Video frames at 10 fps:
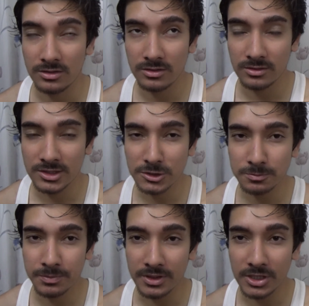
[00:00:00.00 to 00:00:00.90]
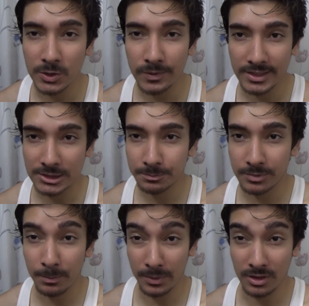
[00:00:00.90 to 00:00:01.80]
This video is
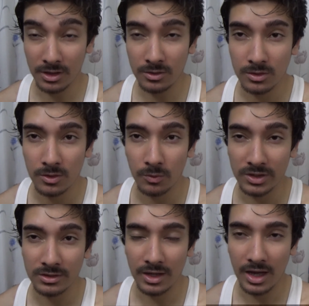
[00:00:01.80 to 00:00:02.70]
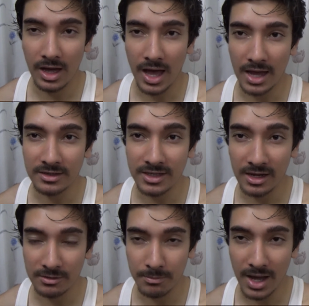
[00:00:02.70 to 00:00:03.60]
prepared with an idea
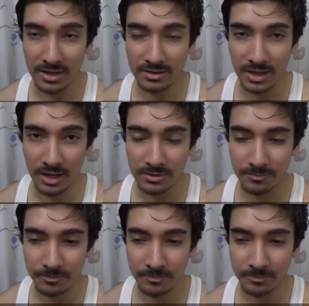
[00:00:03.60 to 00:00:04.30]
in mind that